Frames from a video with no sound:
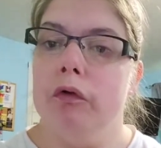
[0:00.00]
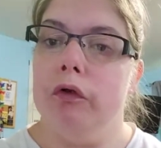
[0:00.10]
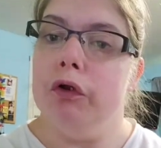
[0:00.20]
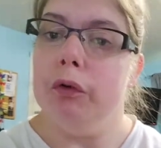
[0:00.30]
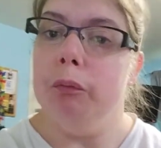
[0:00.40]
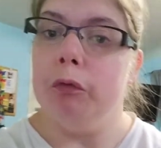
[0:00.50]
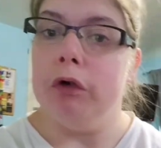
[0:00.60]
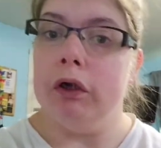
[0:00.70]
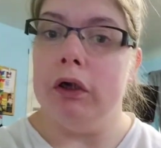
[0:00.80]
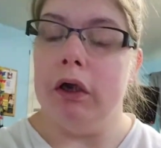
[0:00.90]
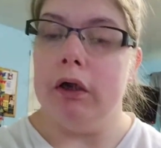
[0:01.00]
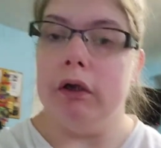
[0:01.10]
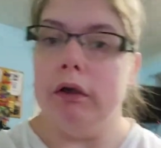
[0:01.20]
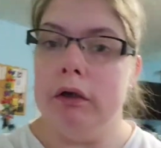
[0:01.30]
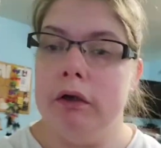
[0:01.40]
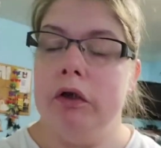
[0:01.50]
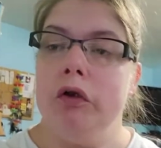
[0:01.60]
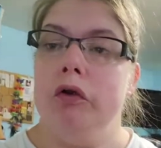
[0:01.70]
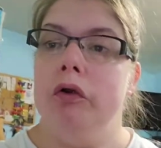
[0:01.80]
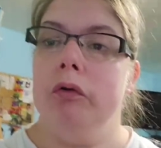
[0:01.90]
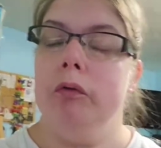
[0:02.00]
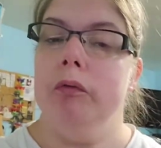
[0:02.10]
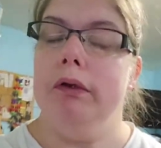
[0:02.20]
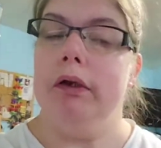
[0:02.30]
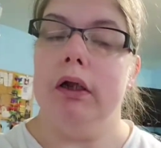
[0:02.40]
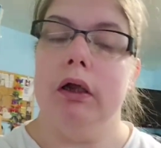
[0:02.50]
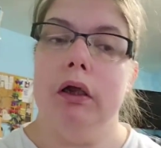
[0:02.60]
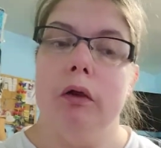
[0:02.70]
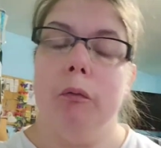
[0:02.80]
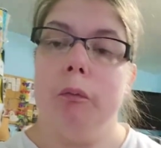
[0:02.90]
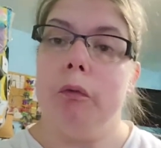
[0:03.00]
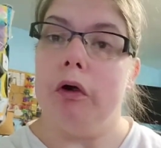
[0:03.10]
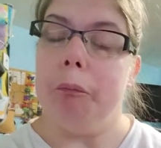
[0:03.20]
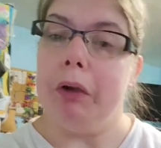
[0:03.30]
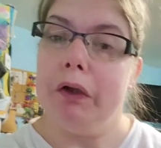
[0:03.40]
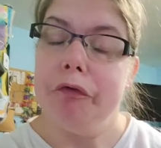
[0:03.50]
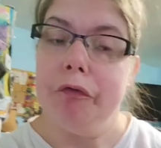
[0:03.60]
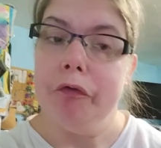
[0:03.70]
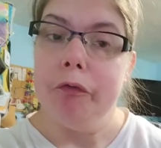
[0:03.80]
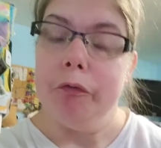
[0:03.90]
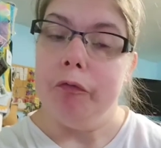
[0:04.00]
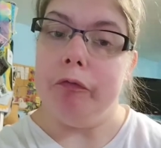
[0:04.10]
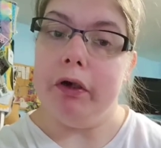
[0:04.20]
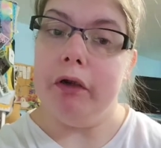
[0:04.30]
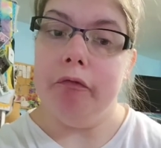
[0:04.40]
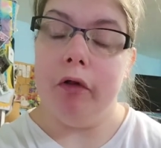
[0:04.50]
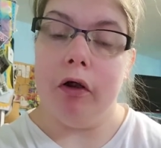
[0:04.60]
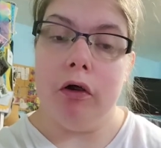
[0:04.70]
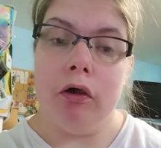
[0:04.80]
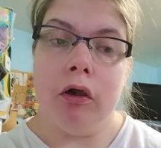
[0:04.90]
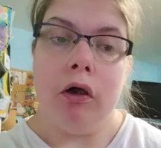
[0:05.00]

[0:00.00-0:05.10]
Good morning, guys. It's Tuesday. Welcome back to the new reading vlog.